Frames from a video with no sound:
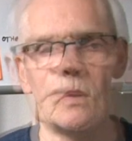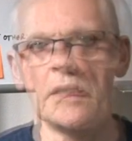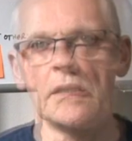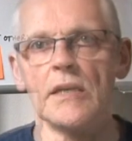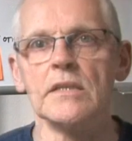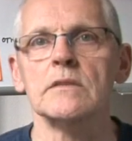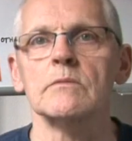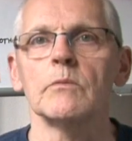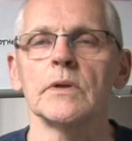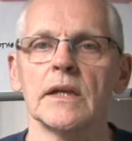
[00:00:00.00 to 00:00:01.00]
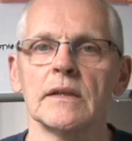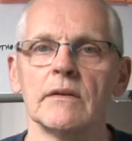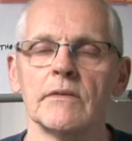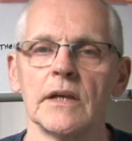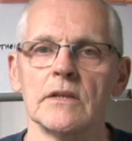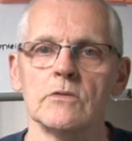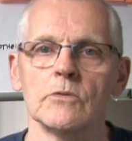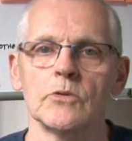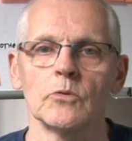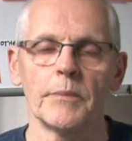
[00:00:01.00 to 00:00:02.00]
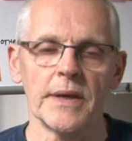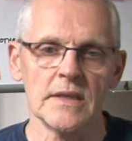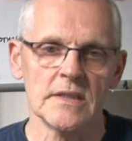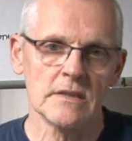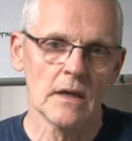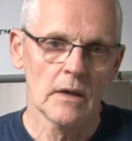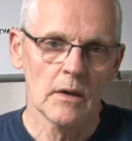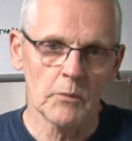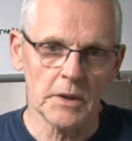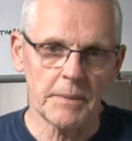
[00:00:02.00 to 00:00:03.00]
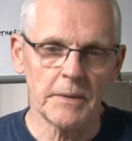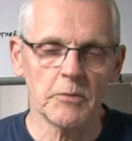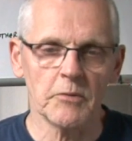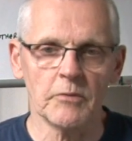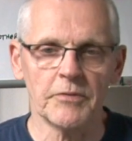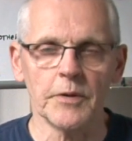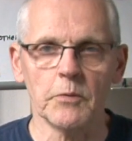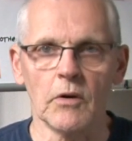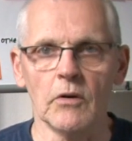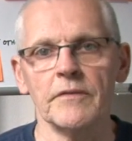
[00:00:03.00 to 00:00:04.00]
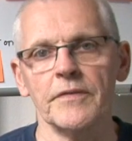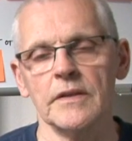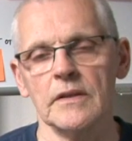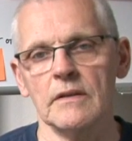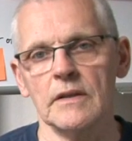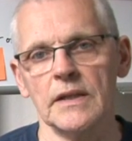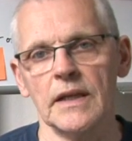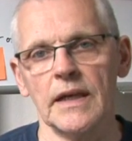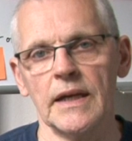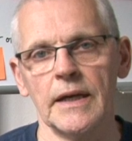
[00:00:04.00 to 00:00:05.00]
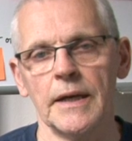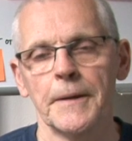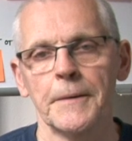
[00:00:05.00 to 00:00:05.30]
Unless we can create a social base where people feel confident and a